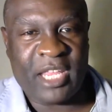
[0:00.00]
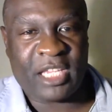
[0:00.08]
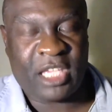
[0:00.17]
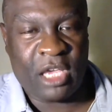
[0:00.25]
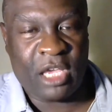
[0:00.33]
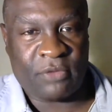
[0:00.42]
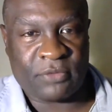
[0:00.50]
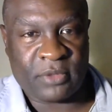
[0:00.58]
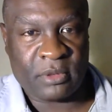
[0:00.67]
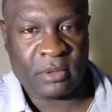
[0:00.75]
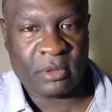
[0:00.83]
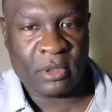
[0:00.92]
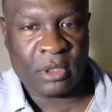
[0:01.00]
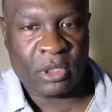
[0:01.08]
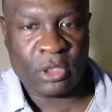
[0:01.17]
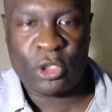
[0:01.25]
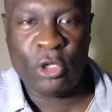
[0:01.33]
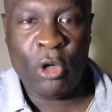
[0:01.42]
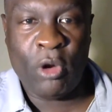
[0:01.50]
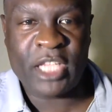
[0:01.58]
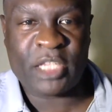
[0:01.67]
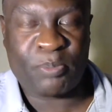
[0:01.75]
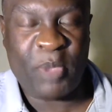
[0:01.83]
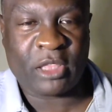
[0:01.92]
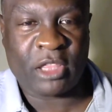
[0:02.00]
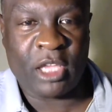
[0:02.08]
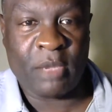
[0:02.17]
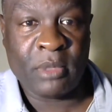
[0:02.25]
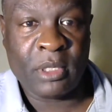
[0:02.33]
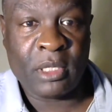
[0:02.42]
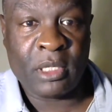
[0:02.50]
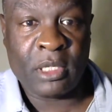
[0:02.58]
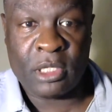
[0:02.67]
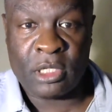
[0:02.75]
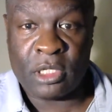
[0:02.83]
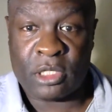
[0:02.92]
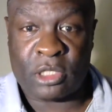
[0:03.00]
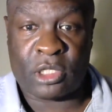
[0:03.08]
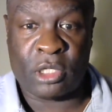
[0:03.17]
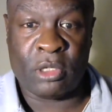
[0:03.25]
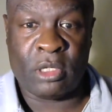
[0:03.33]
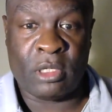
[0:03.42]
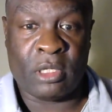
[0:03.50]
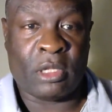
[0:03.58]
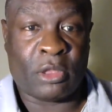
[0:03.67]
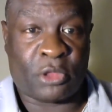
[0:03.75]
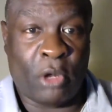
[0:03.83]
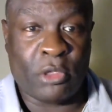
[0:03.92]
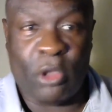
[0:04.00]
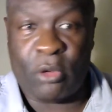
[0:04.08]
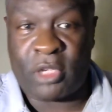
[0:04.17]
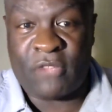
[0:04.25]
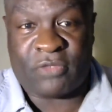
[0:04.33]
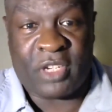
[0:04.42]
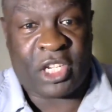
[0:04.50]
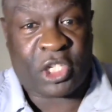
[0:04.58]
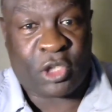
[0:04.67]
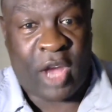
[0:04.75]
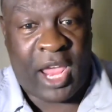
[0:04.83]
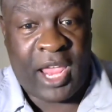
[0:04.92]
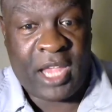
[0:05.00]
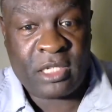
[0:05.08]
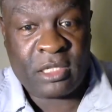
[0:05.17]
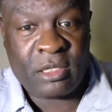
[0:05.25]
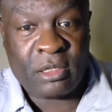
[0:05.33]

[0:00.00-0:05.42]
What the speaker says: a gift, you don't expect them to throw your gift in the trash